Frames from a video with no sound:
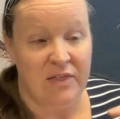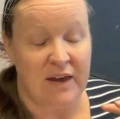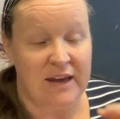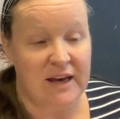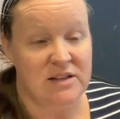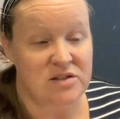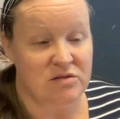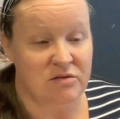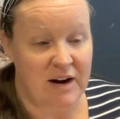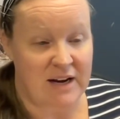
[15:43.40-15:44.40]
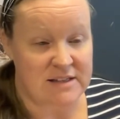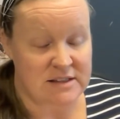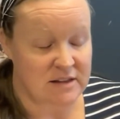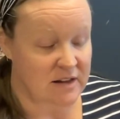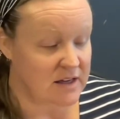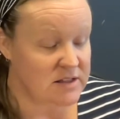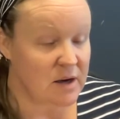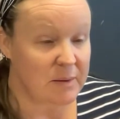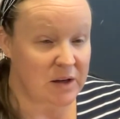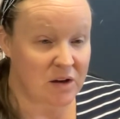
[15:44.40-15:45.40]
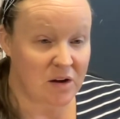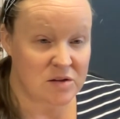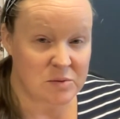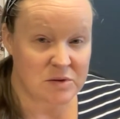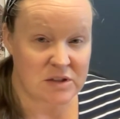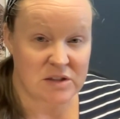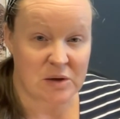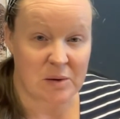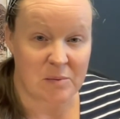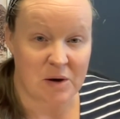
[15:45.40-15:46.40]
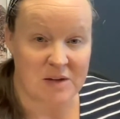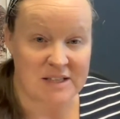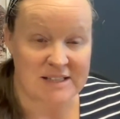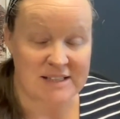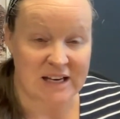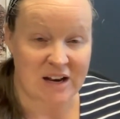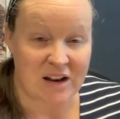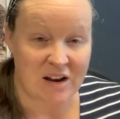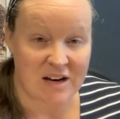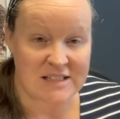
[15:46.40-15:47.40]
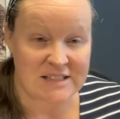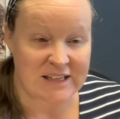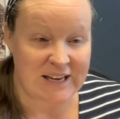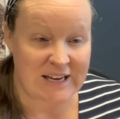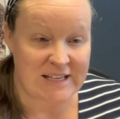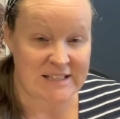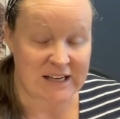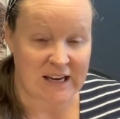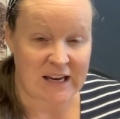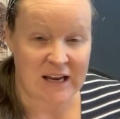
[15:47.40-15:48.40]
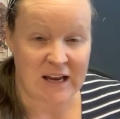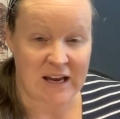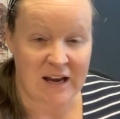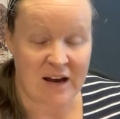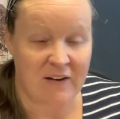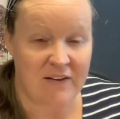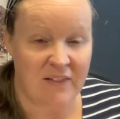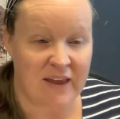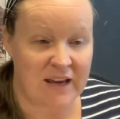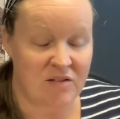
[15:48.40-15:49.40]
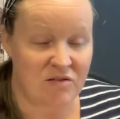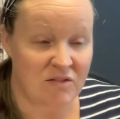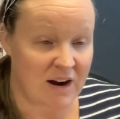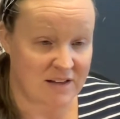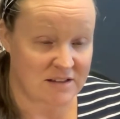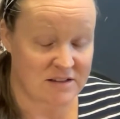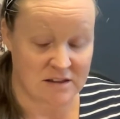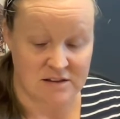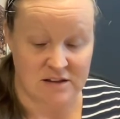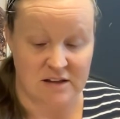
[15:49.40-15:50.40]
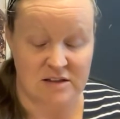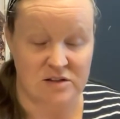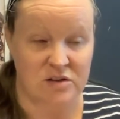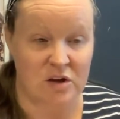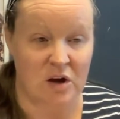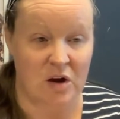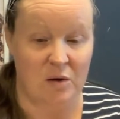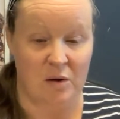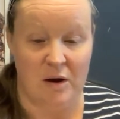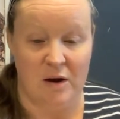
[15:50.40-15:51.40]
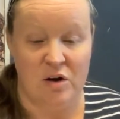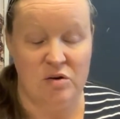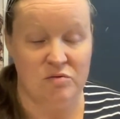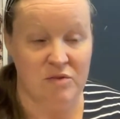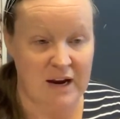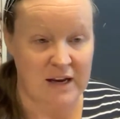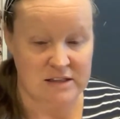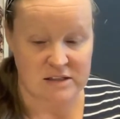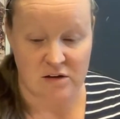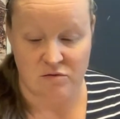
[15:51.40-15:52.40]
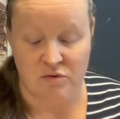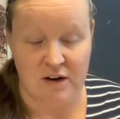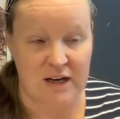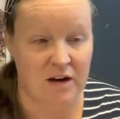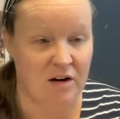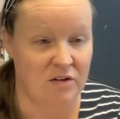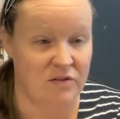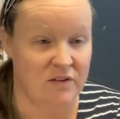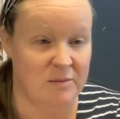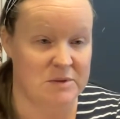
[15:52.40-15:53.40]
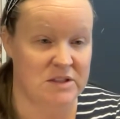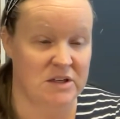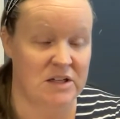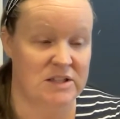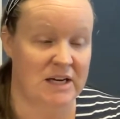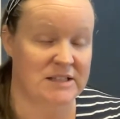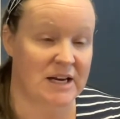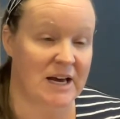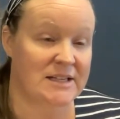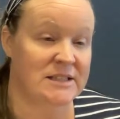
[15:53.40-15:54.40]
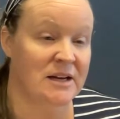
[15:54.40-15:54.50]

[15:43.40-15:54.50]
they get to rest. Their tummy knows what to do and processes it nice and easily, and then they can rest. So there's no grains that are really hard for them to digest, as